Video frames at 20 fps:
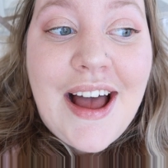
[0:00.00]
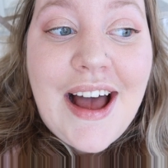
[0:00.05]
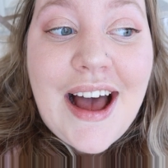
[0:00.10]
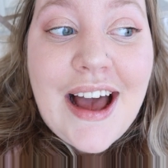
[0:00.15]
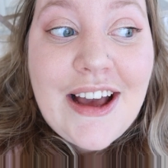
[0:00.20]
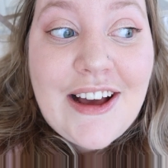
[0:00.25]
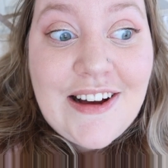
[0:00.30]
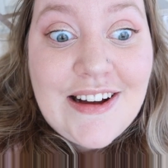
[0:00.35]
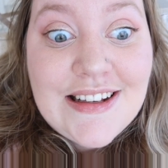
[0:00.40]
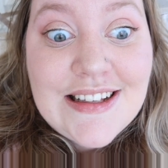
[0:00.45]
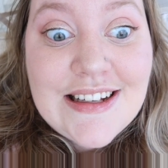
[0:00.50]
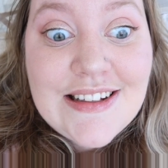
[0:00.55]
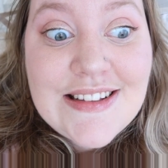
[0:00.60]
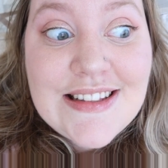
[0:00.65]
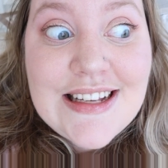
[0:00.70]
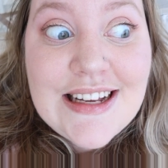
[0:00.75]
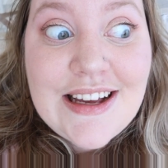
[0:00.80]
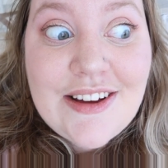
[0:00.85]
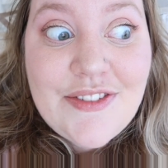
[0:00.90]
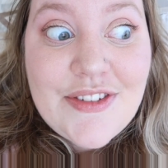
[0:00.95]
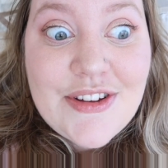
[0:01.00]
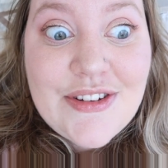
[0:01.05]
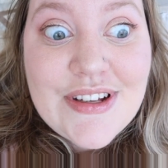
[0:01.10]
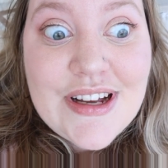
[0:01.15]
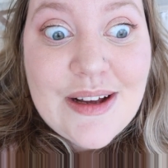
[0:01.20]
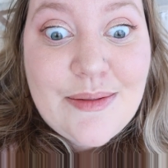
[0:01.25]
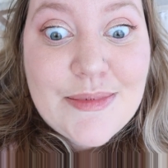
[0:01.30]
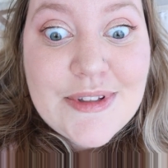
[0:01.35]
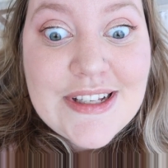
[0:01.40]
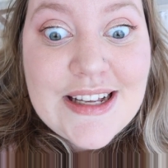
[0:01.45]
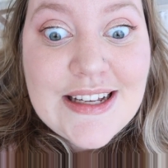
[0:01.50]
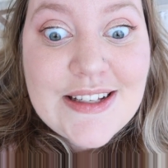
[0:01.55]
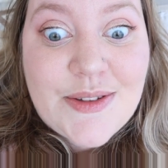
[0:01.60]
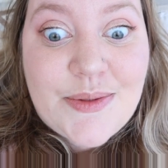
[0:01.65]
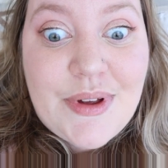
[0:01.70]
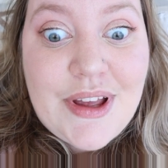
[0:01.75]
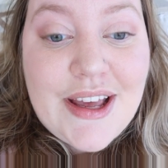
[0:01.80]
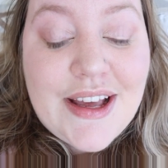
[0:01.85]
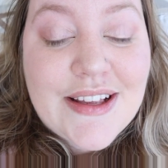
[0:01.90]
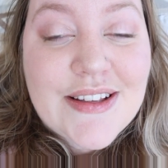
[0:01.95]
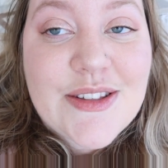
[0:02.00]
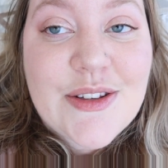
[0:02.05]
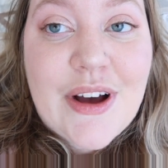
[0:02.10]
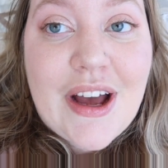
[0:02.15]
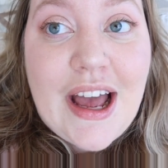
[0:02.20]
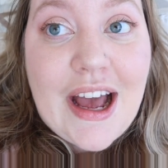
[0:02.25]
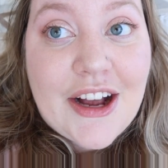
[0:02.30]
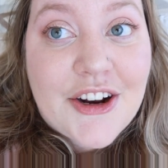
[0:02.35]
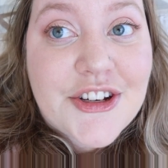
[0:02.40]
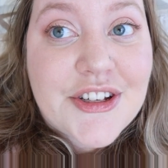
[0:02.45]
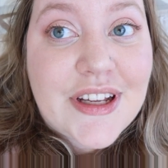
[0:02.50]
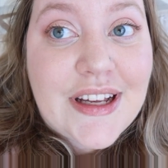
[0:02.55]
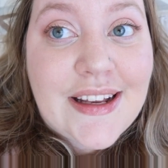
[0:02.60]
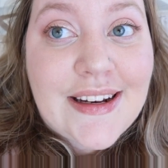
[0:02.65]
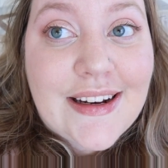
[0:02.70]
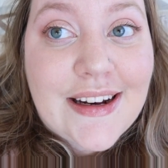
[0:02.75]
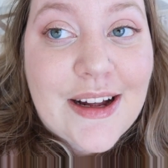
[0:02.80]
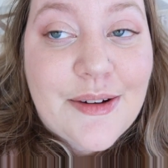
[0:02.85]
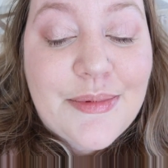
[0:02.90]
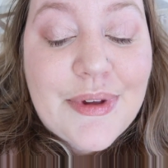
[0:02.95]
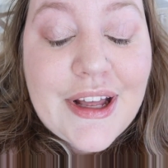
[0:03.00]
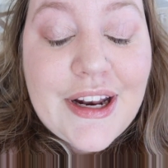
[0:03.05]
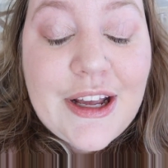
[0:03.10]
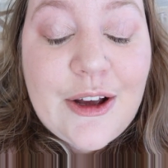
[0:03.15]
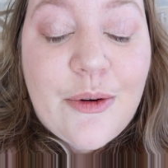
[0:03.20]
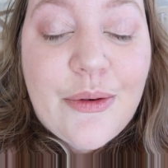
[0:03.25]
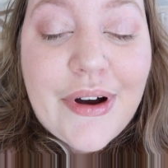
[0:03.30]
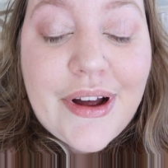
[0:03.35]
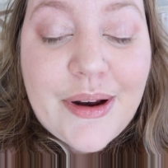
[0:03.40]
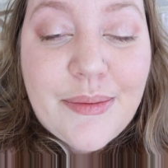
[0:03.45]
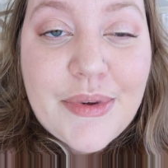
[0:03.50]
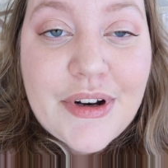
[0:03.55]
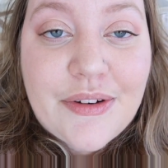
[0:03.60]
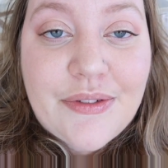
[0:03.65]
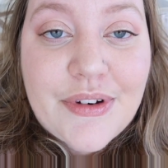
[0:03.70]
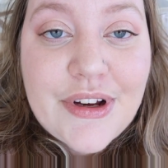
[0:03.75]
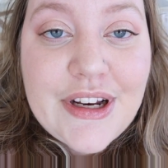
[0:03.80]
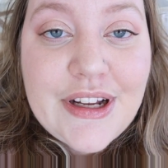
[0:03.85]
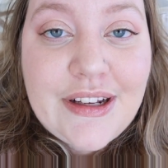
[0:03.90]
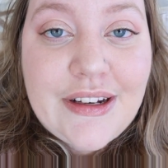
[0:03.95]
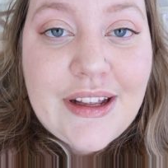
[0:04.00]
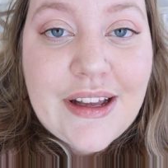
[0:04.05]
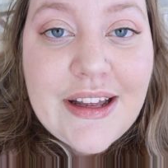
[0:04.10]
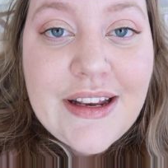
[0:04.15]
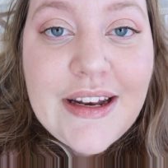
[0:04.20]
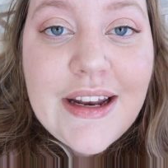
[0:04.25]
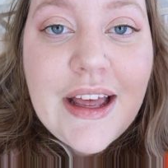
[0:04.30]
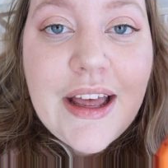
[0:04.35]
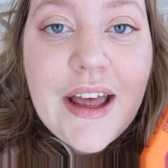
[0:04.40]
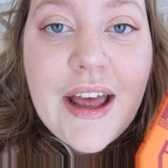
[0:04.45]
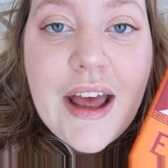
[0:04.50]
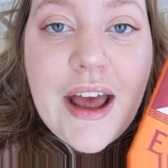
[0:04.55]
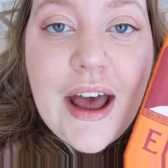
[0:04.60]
I called out sick a few times last week, so I actually ended up getting quite a bit of reading done.